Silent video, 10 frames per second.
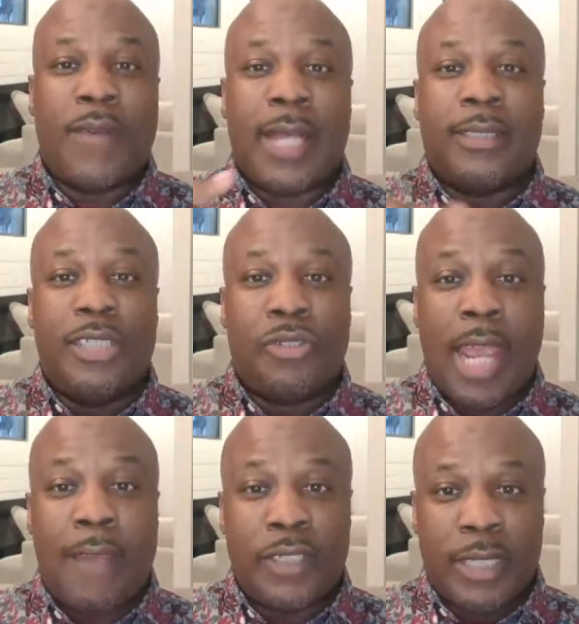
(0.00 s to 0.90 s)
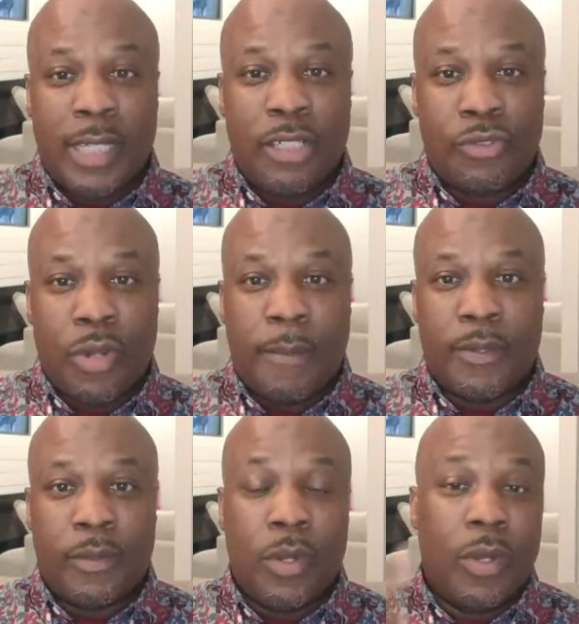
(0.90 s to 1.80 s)
Like I said, if
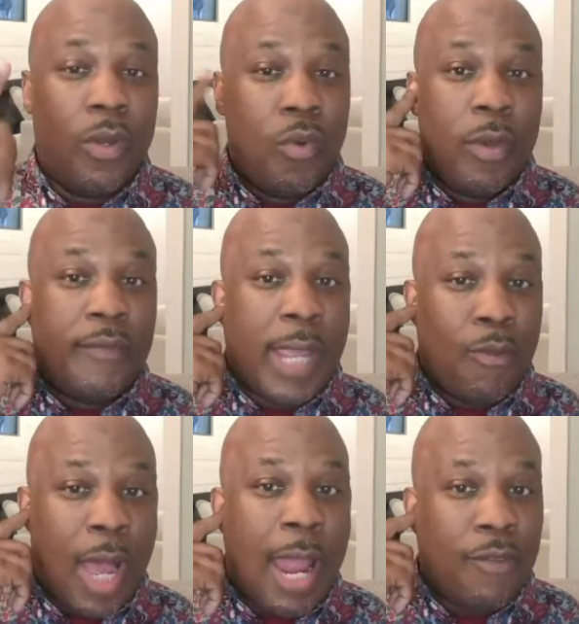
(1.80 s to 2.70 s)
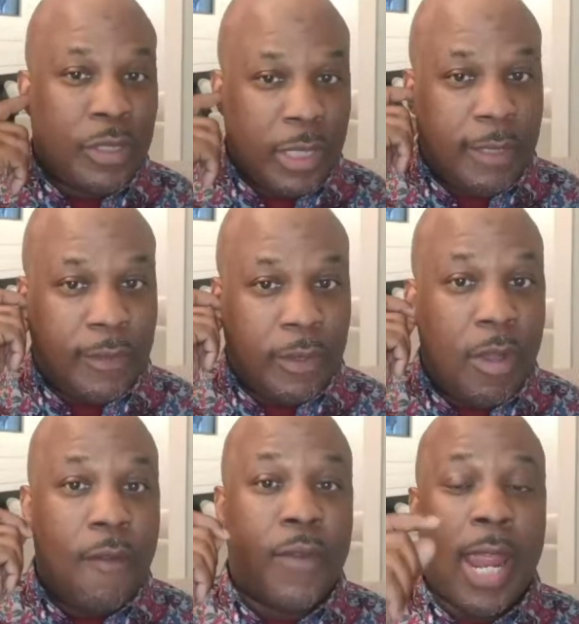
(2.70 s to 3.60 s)
I see Travis getting in trouble
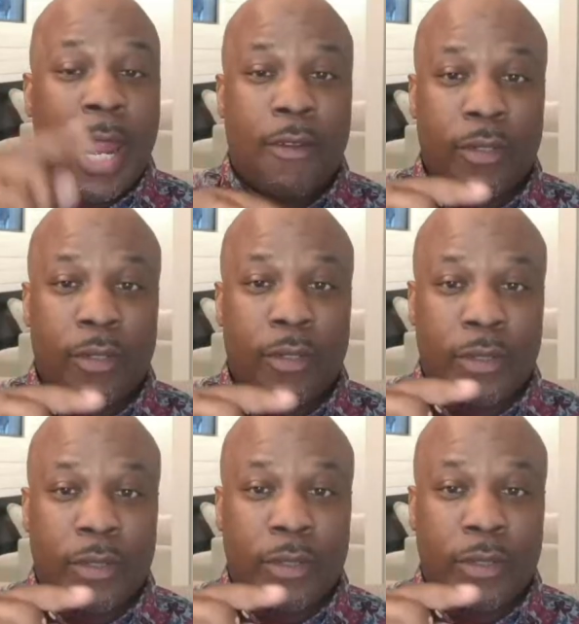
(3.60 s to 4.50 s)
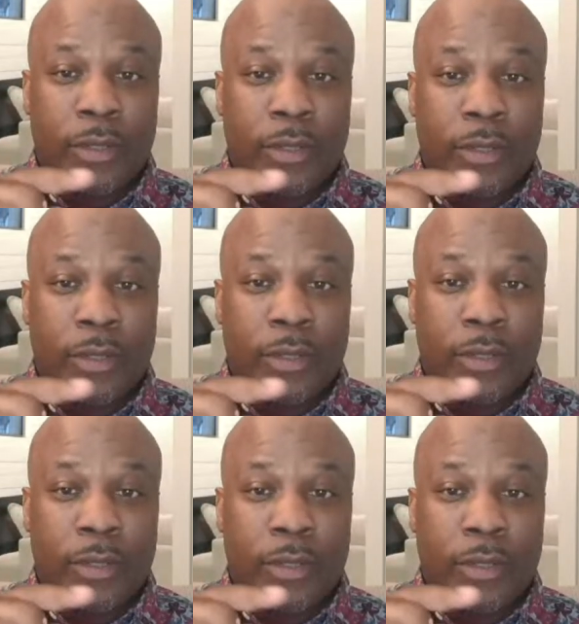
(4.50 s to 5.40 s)
with that wide receiver for
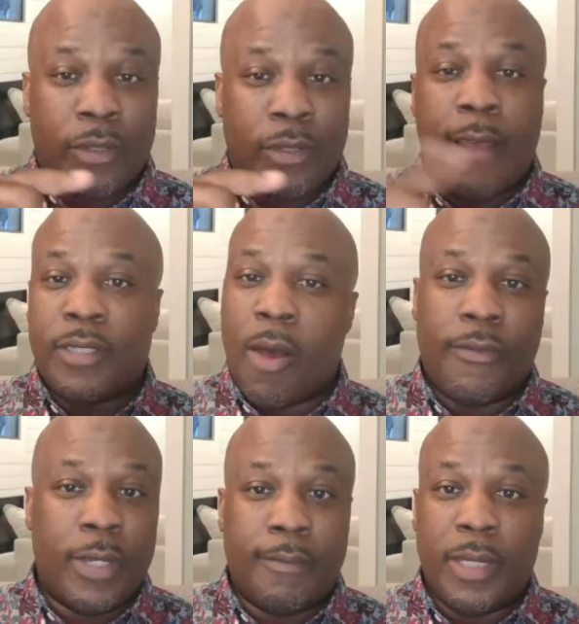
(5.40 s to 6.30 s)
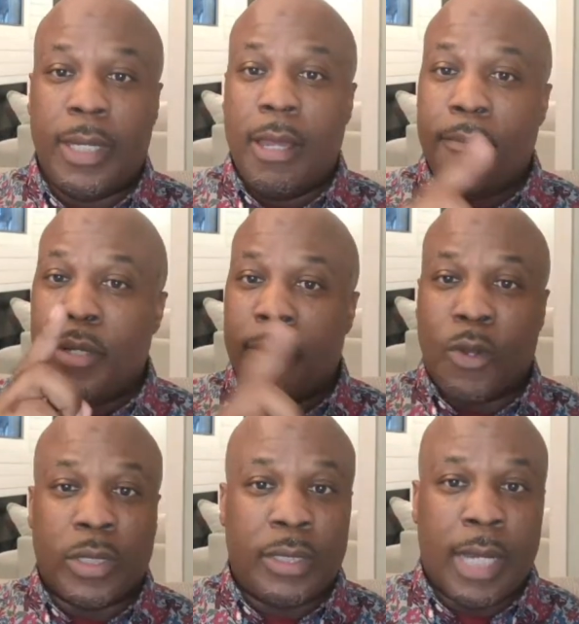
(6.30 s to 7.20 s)
Arizona, I move
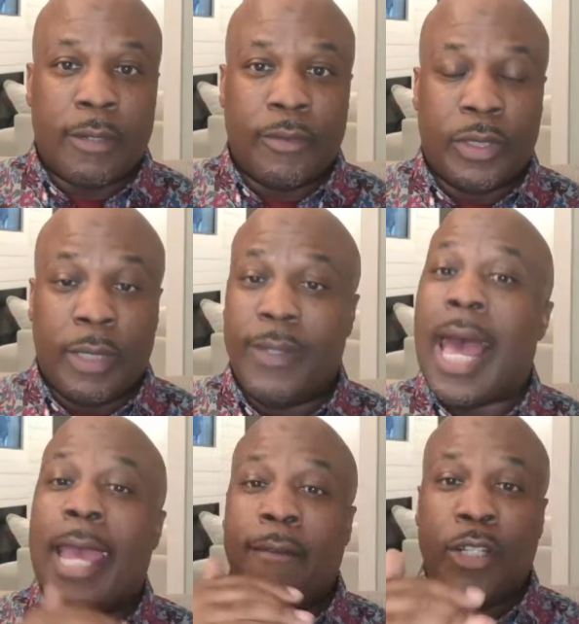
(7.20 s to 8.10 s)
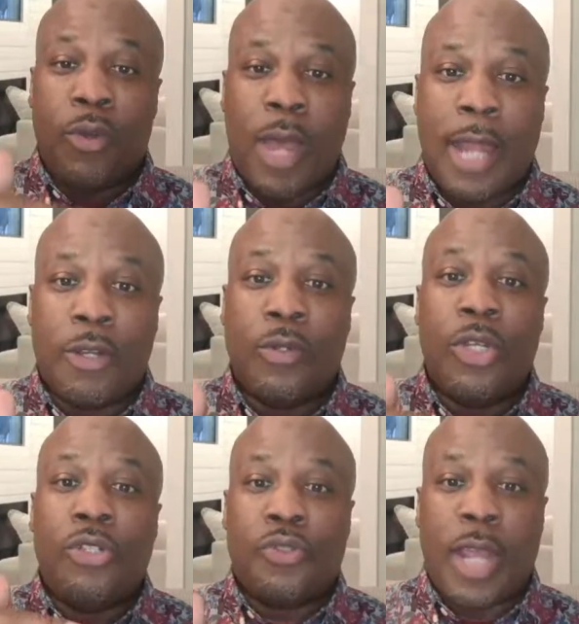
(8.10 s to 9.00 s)
Travis off him, put him on the
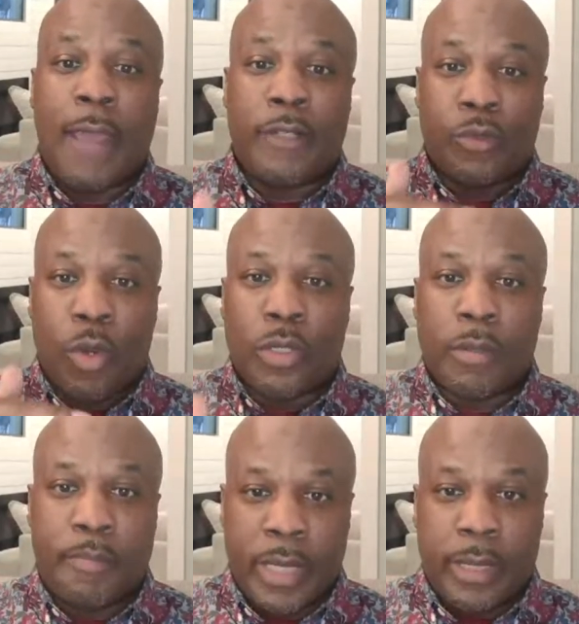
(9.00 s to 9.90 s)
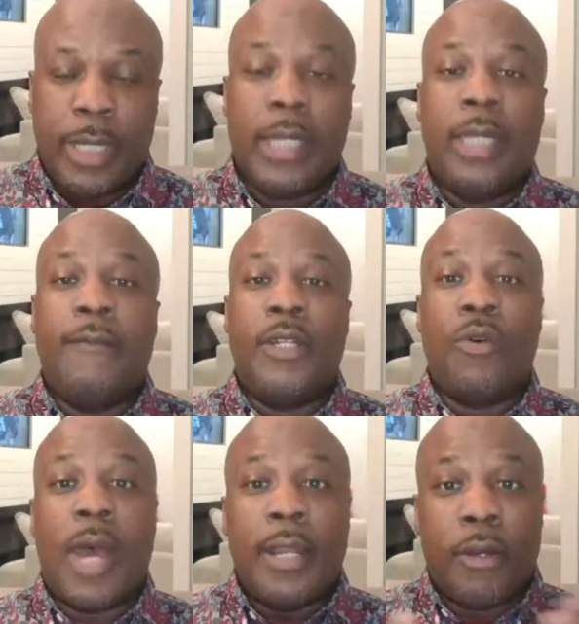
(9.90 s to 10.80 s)
second receiver. Even though I know
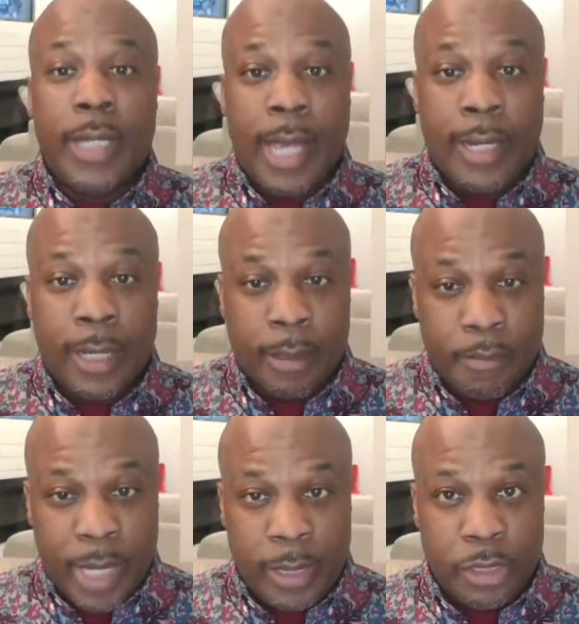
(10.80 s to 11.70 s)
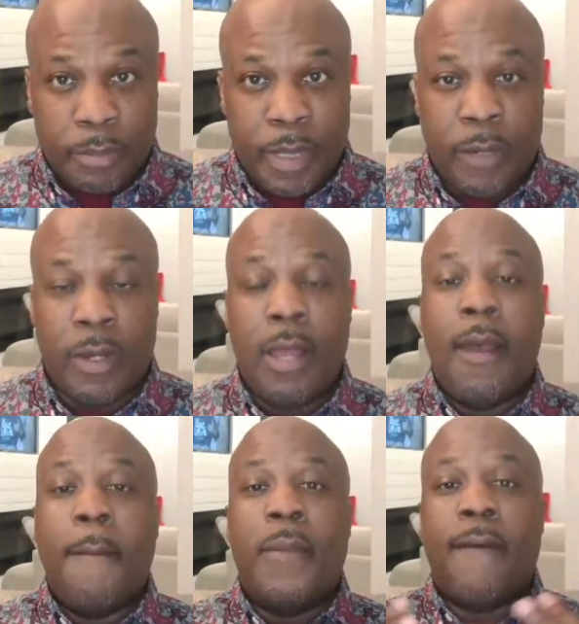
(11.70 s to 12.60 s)
Travis want to compete, even though I know
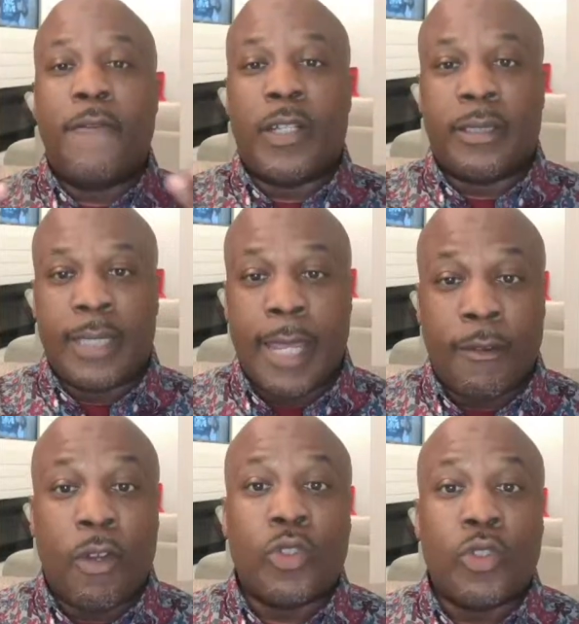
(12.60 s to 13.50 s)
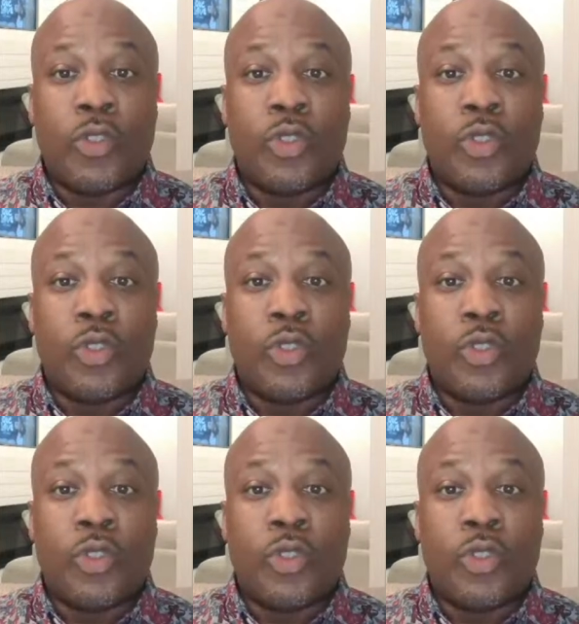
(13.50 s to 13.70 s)
he got that competitive spirit,